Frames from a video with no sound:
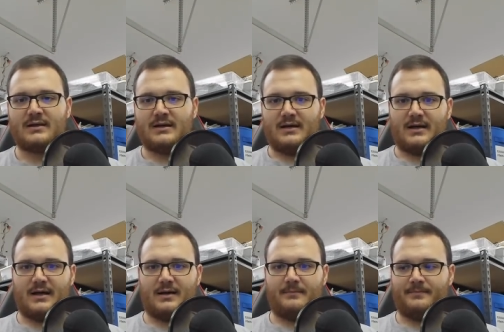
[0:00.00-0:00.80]

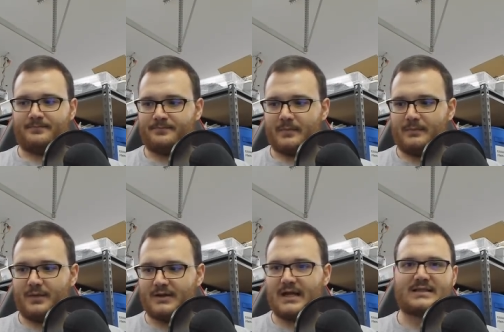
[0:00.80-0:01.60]

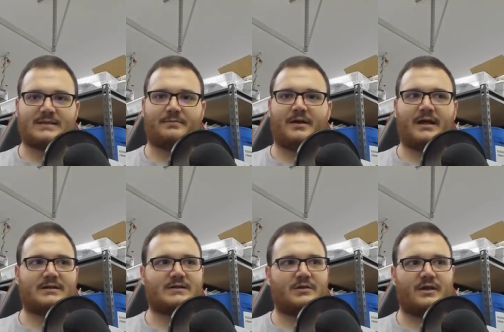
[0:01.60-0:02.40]
but that's the plan.
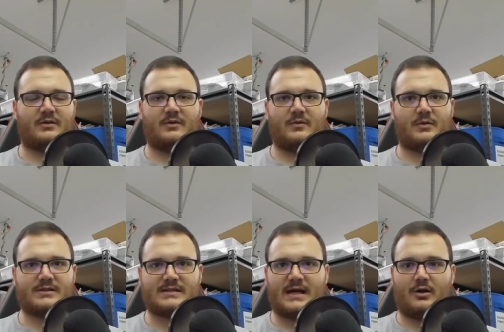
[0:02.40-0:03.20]
So then
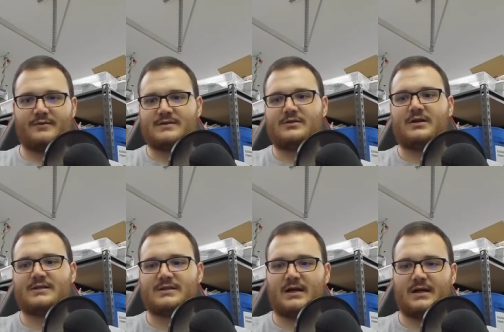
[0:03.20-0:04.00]
once that office area
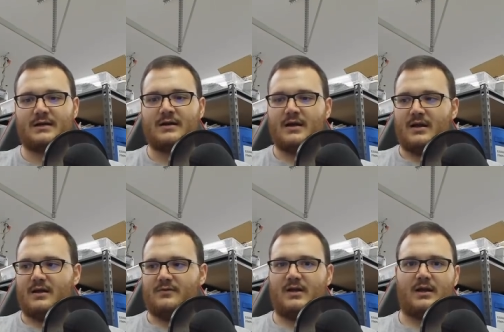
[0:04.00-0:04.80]
is done,
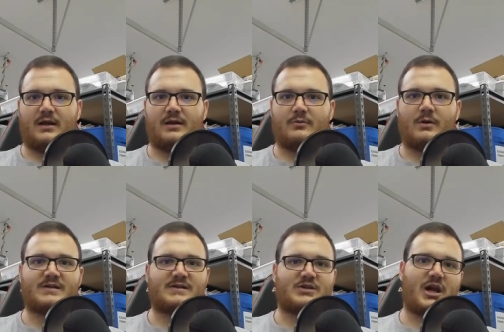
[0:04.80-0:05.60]
the rest
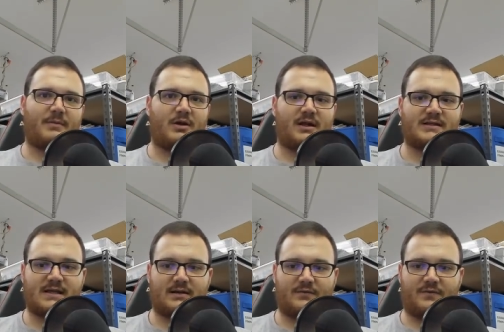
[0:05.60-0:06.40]
of the shop area needs to
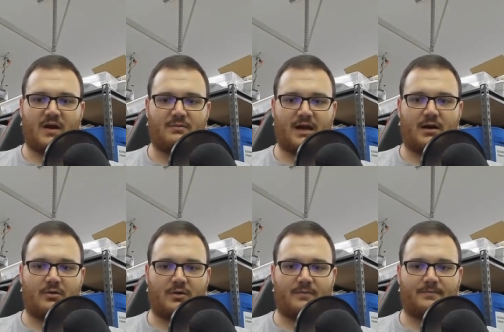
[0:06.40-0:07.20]
get framed
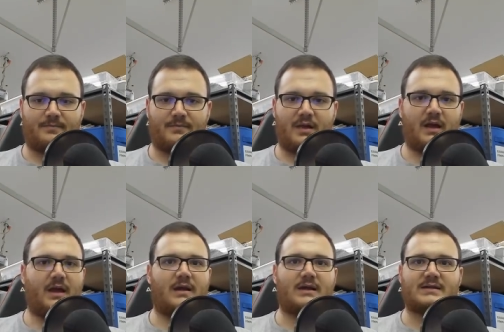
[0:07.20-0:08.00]
out
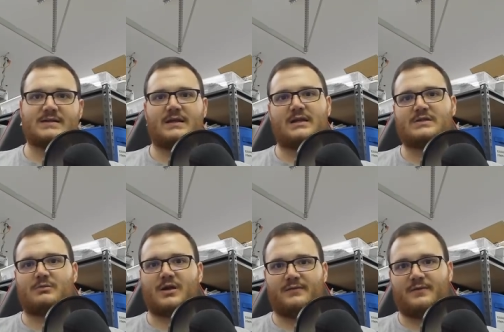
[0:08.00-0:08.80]
and insulated, so we're
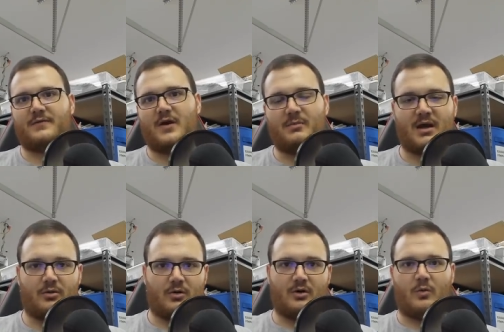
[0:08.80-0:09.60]
gonna have to frame out
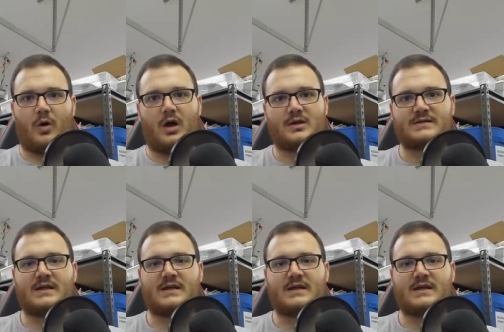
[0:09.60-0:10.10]
all the walls